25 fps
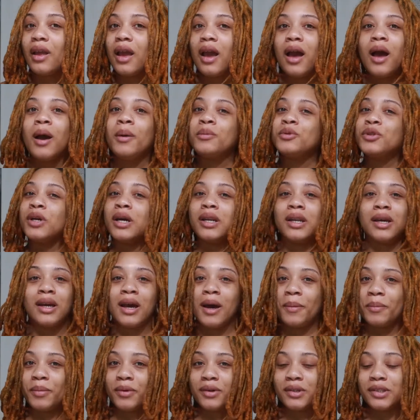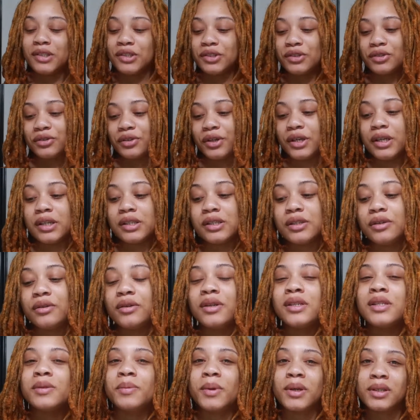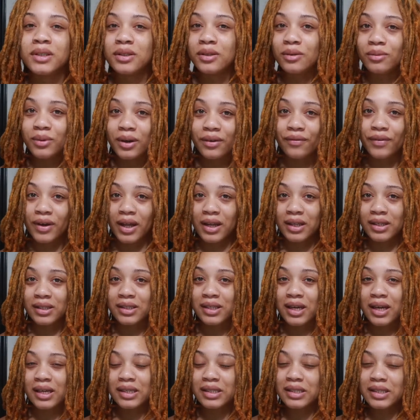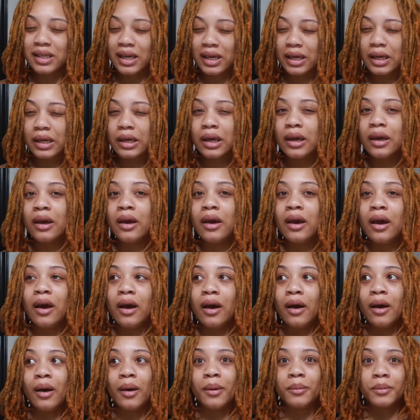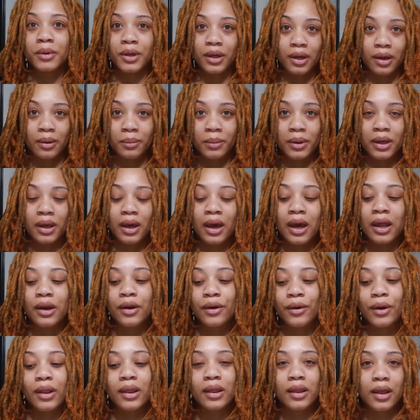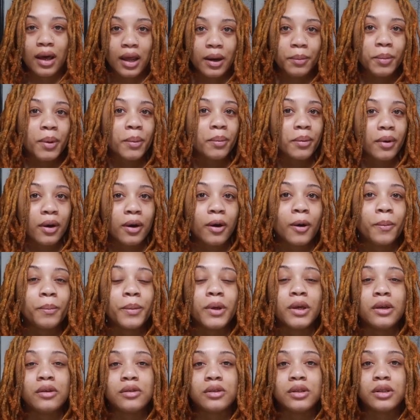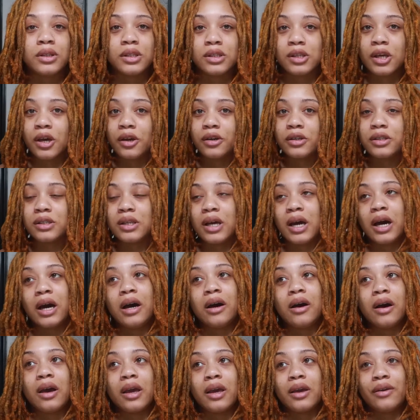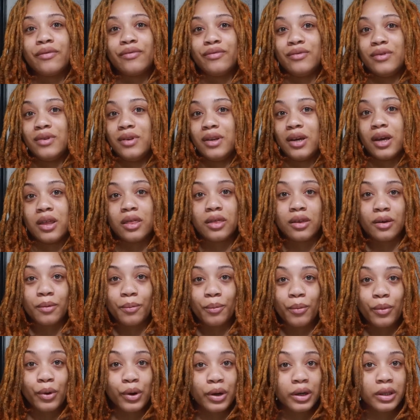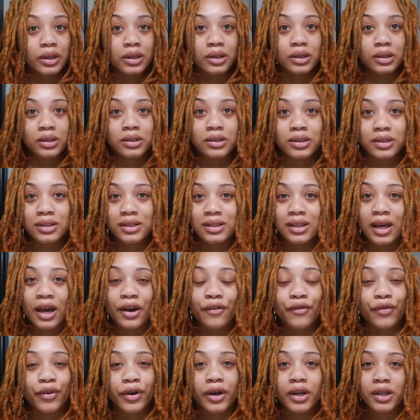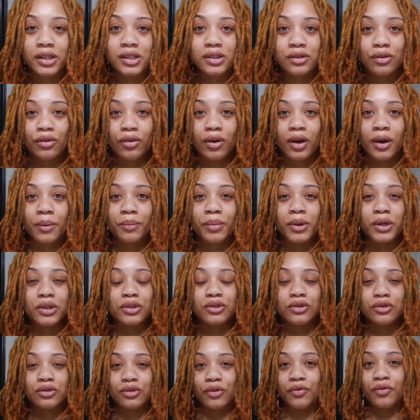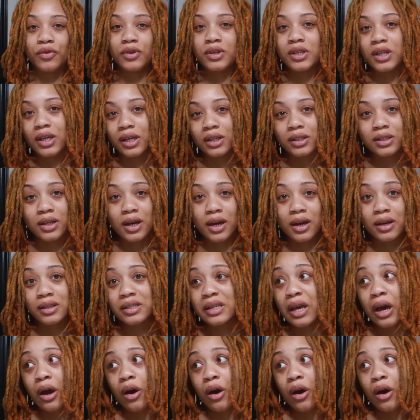I'm trying to hop on this trend too, especially with Valentine's Day coming. I know a lot of people are going to be using this hairstyle, if nothing more than just like for Instagram pictures or for TikToks,